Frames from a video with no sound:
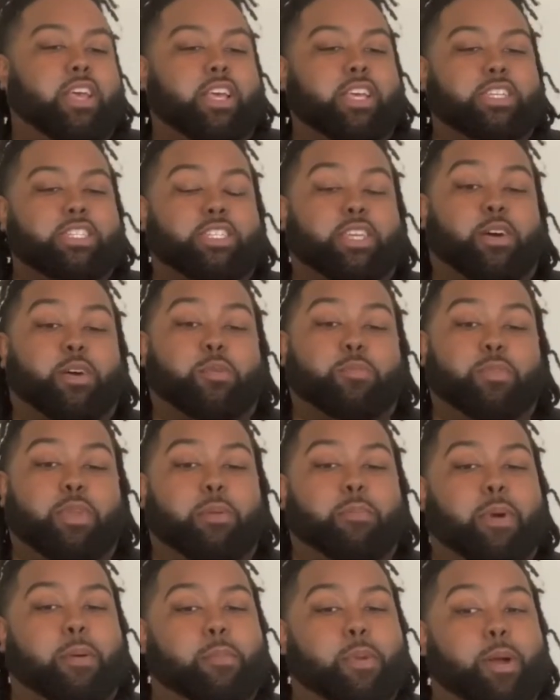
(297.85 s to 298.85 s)
So me and
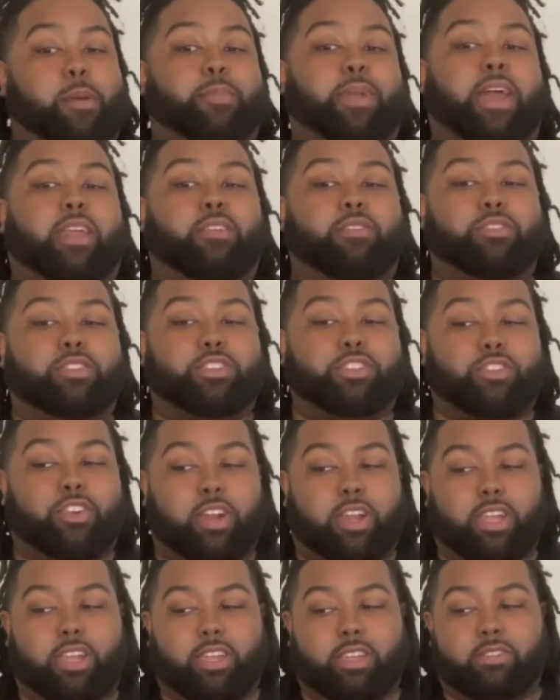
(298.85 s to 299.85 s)
my mom got on the
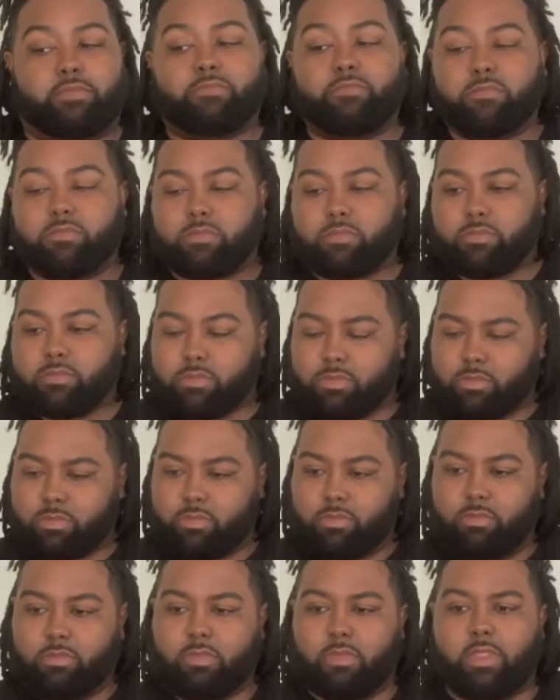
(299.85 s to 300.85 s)
train
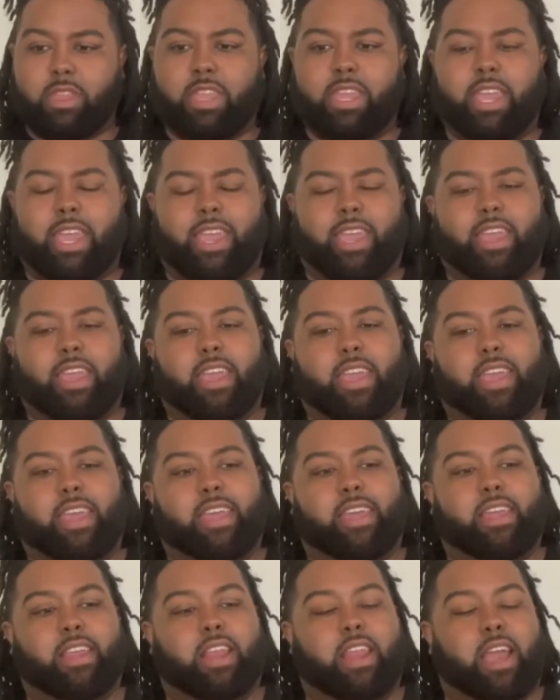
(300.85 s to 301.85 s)

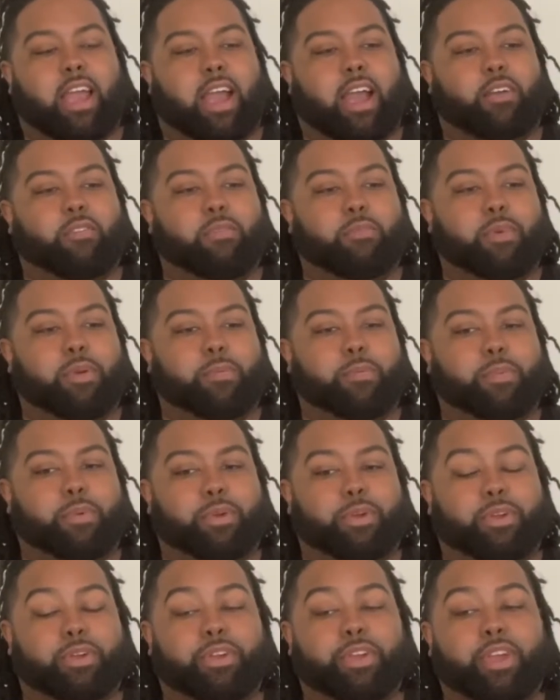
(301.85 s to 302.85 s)
And I
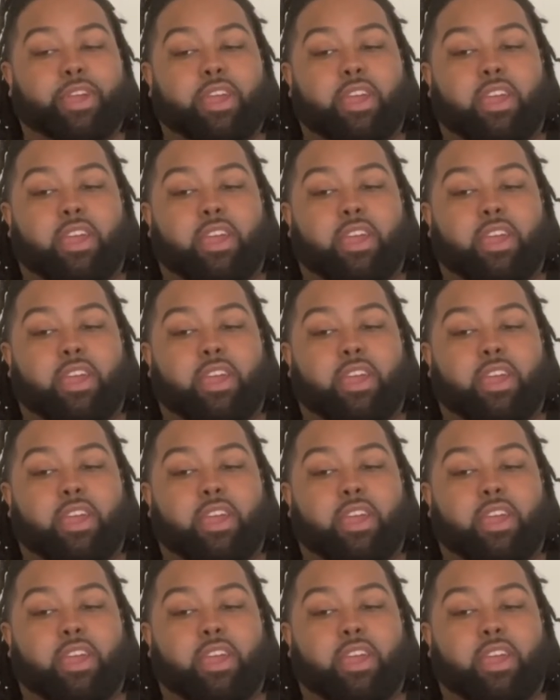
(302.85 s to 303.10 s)
remember